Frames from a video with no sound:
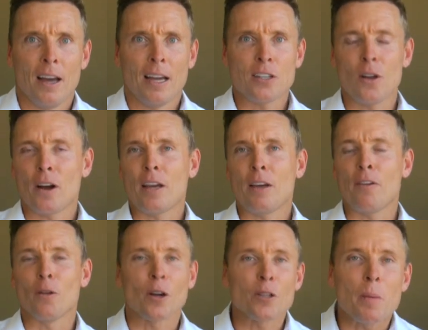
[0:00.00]
He's like, he
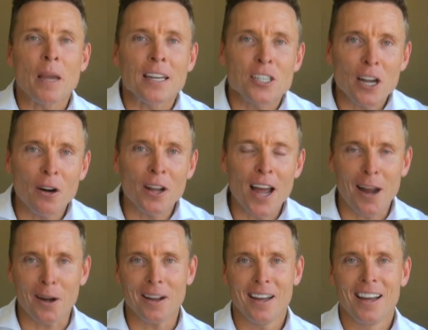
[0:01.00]
felt like he was being
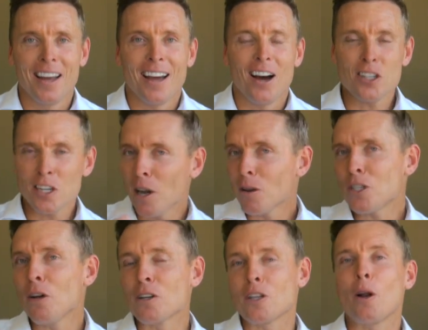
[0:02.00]
interrogated. I said, no,
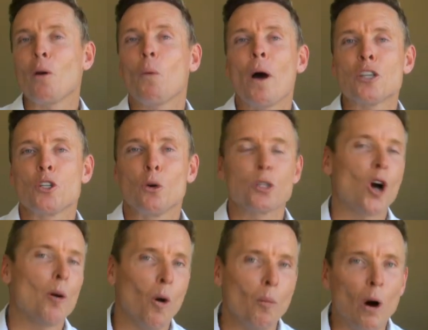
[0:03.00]
seriously, I don't want to waste your
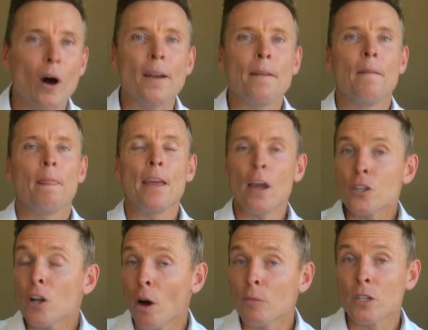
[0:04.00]
time or mine. He goes,
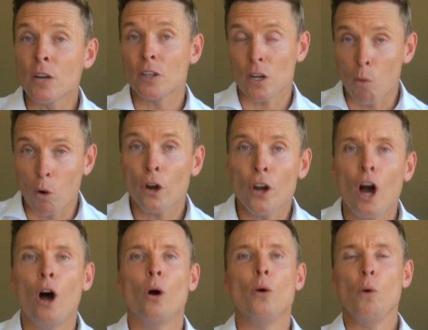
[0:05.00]
no, I'm serious. I want to
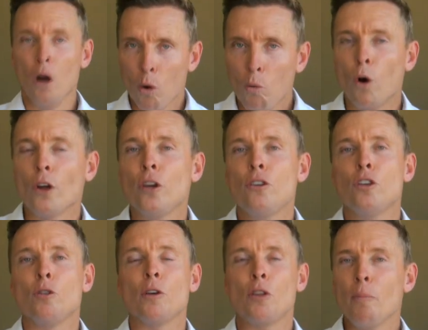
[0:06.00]
know what you
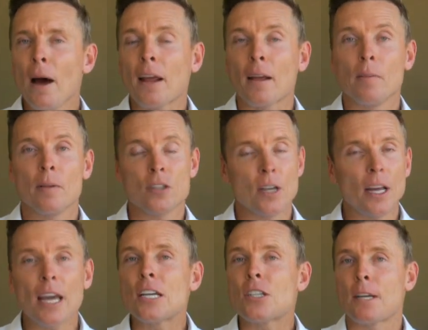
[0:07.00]
do with your money. I said,
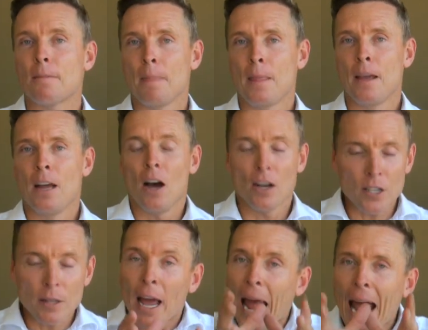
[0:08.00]
easy. I
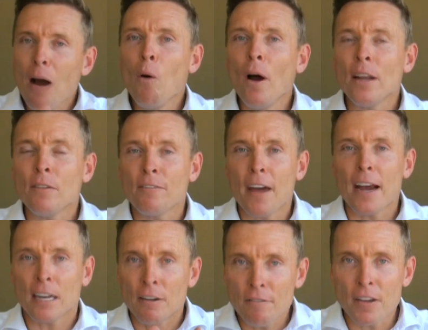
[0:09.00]
said, how I in
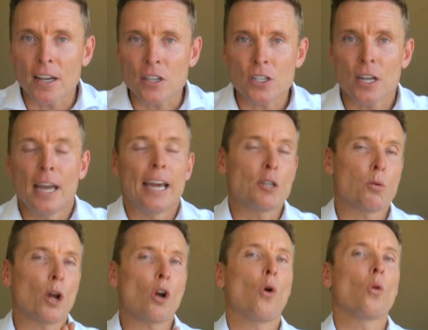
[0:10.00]
fact invest is what
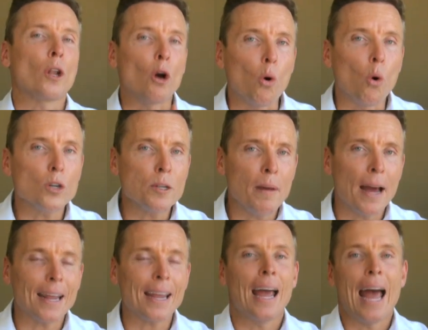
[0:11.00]
I call an
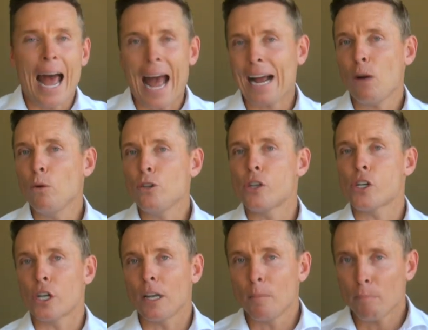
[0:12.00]
automatic
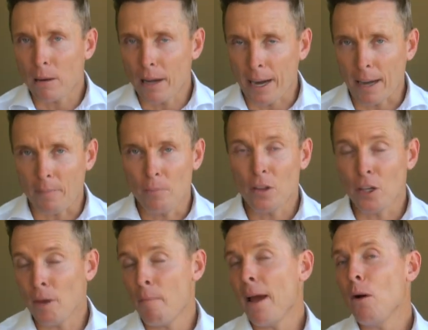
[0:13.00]
acquisition plan.
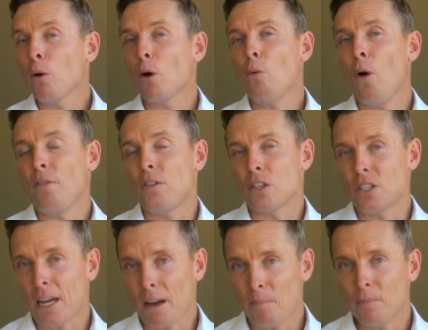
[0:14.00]
You may want to write this
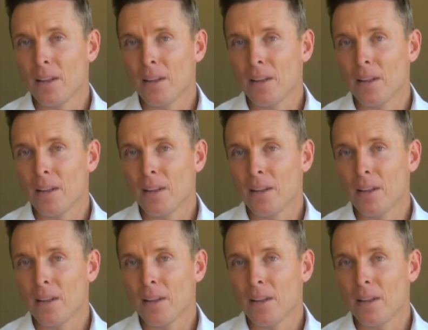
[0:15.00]
down.